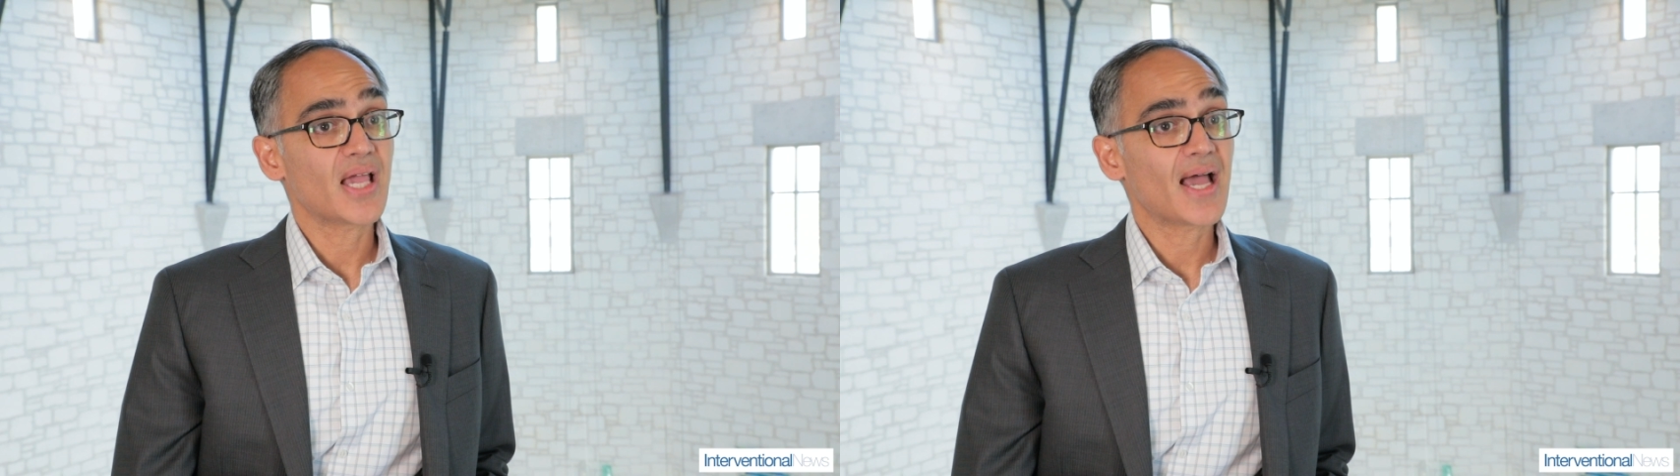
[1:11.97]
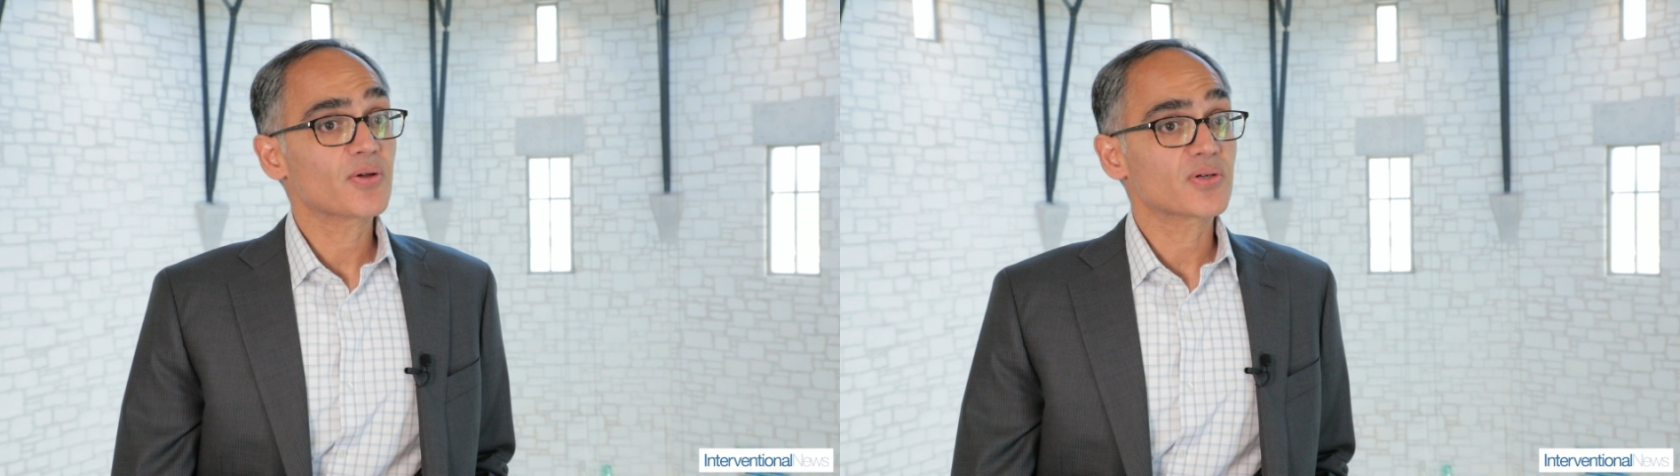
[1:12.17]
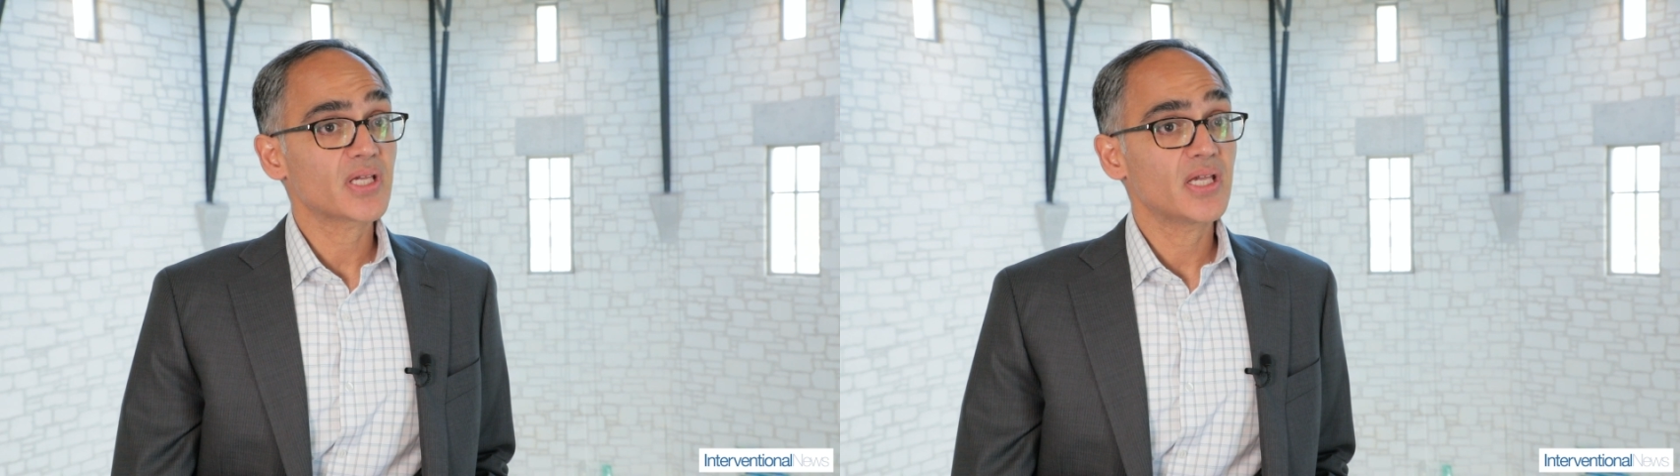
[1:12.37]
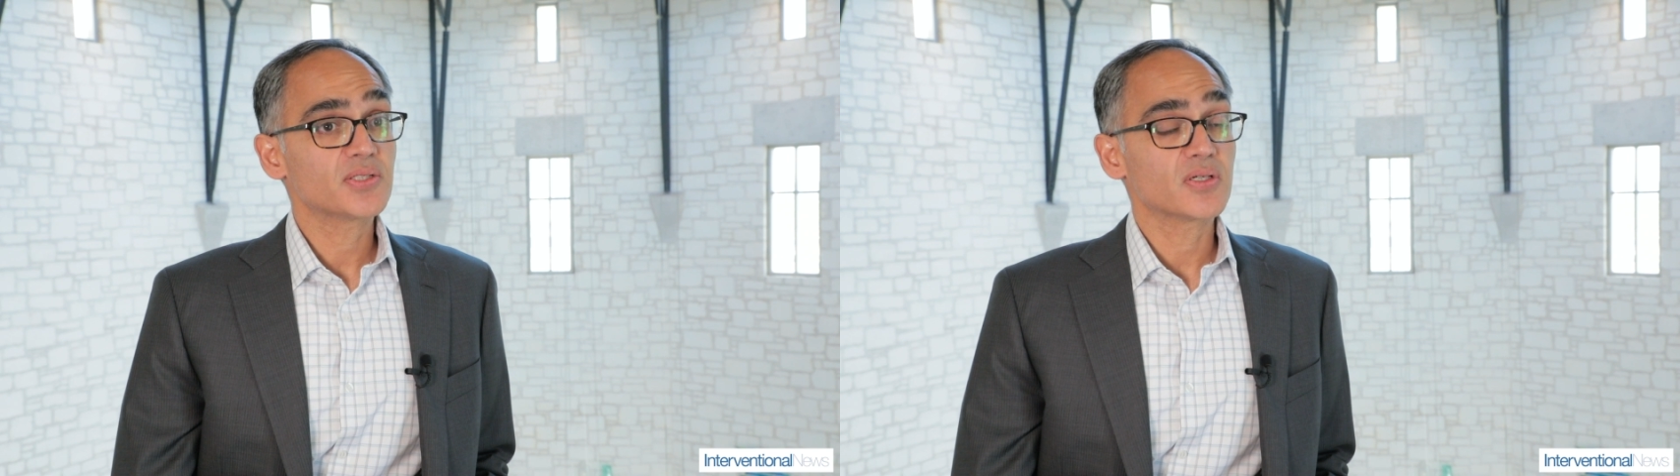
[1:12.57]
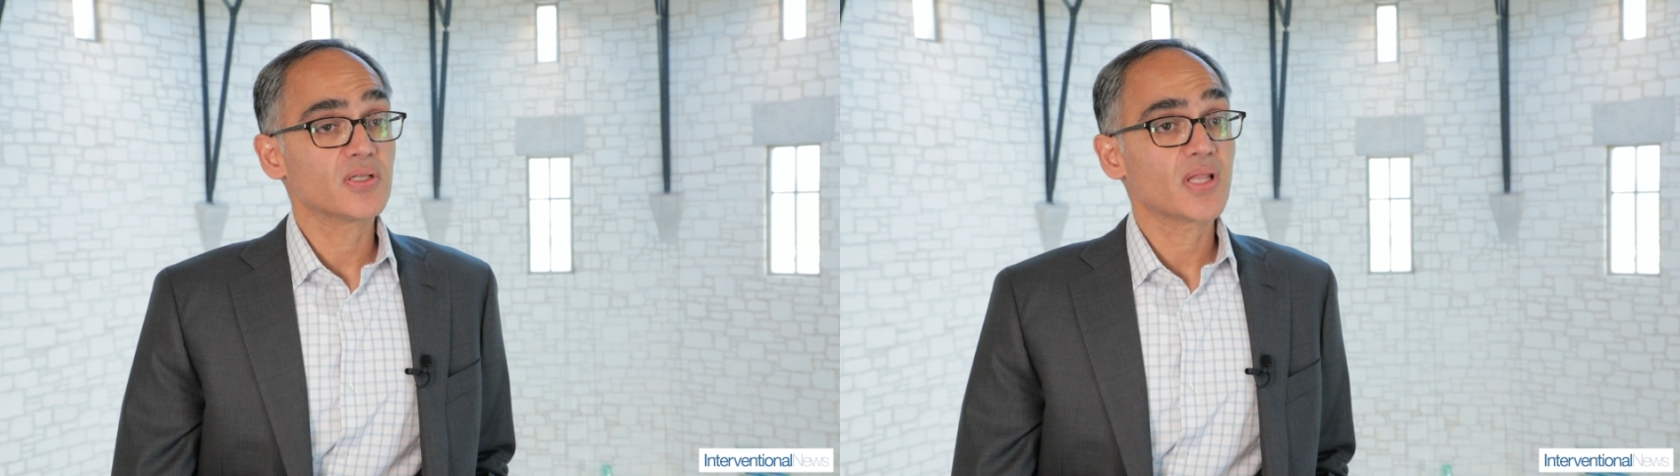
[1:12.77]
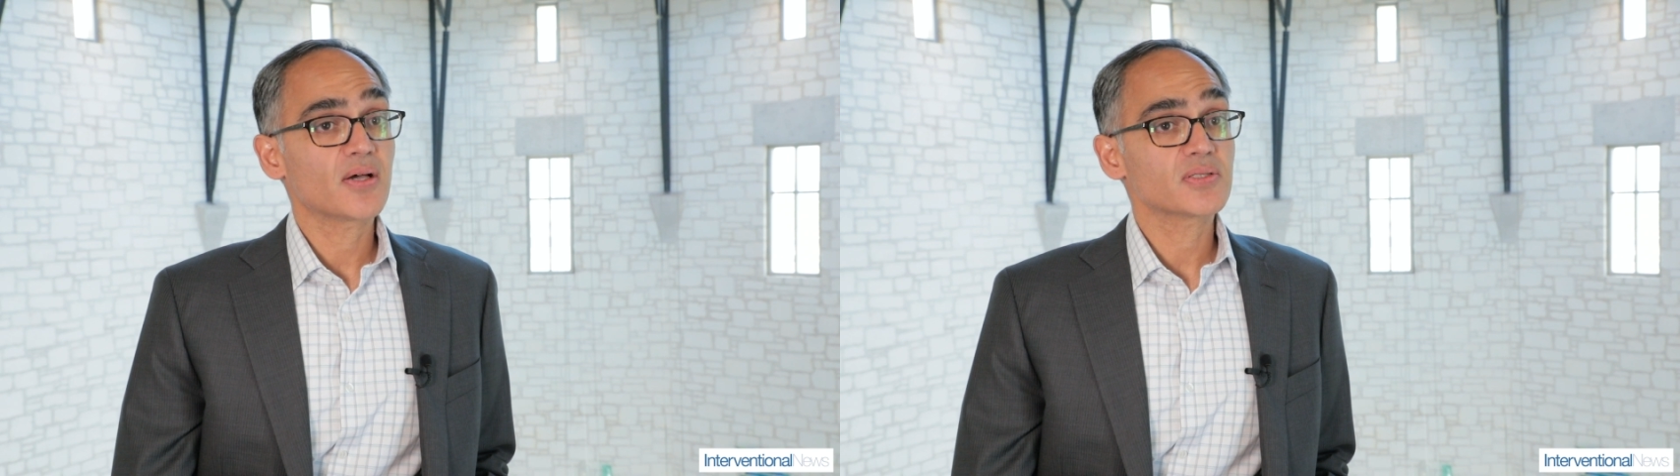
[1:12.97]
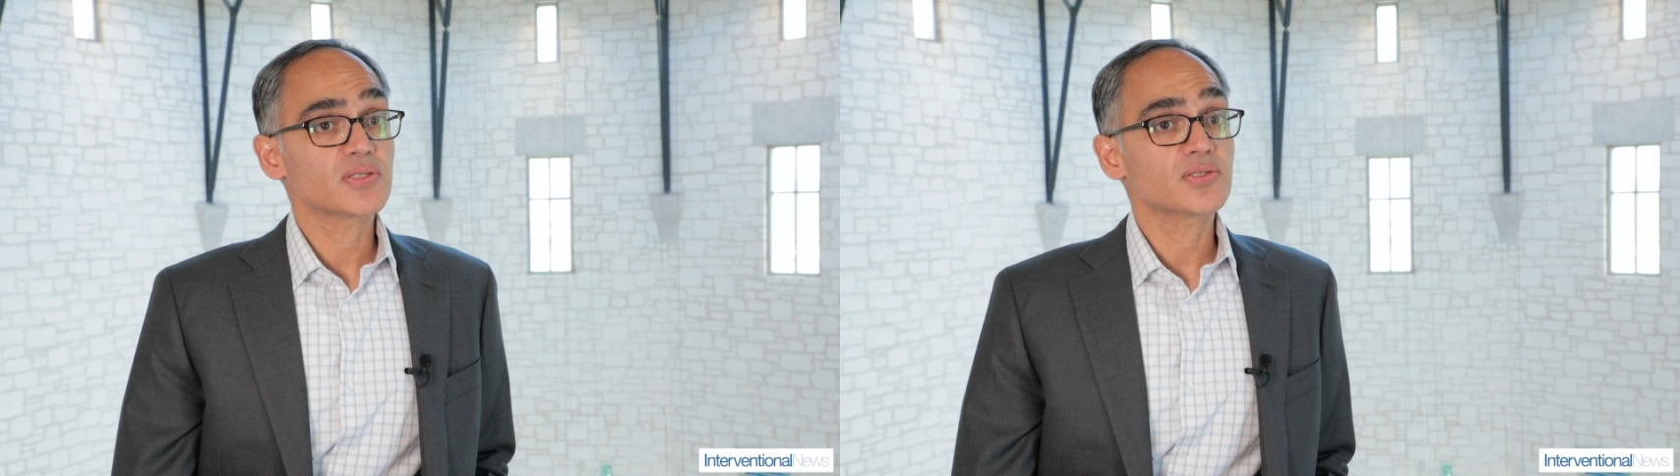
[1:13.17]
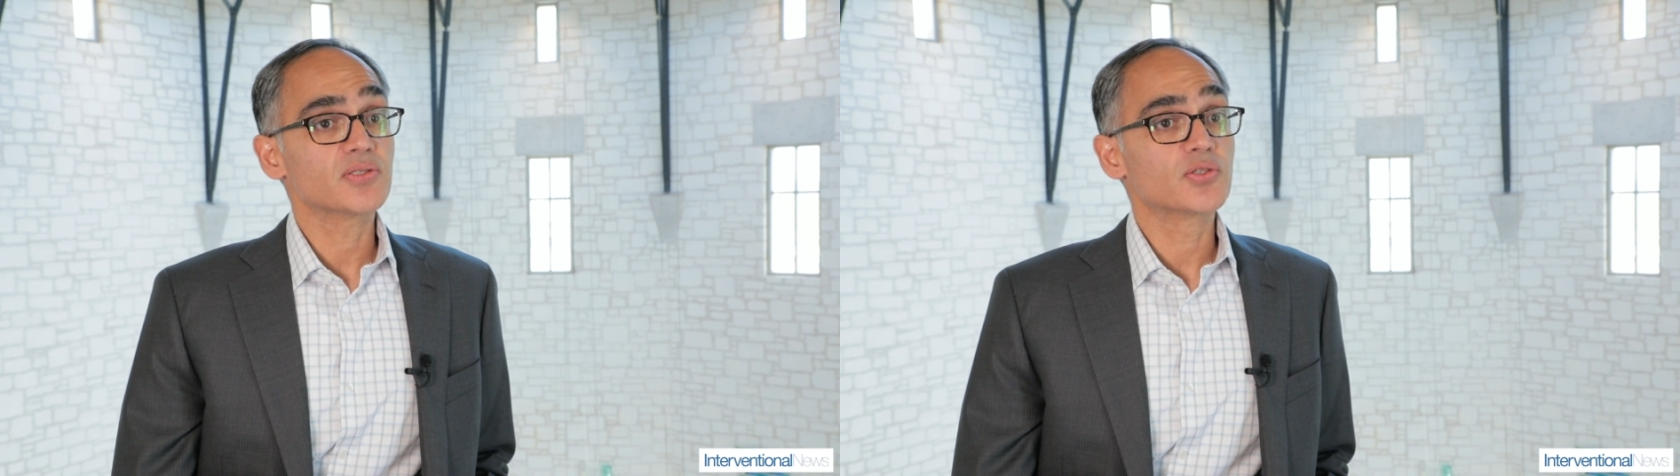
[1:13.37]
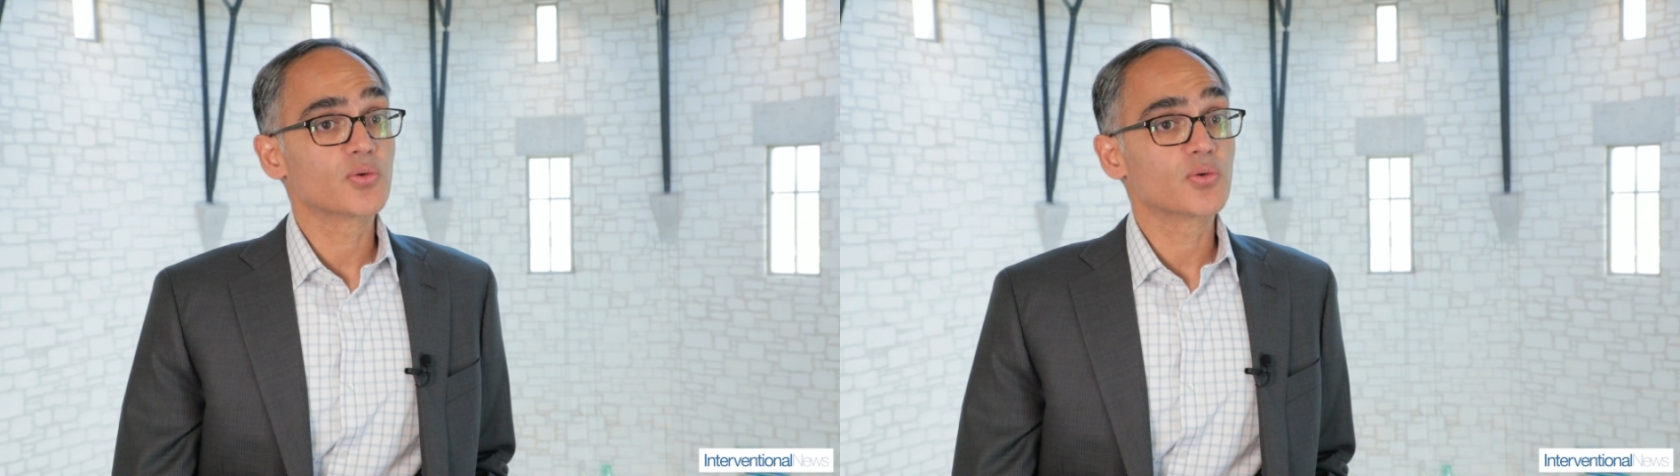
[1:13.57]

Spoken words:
the outer cannula allows us to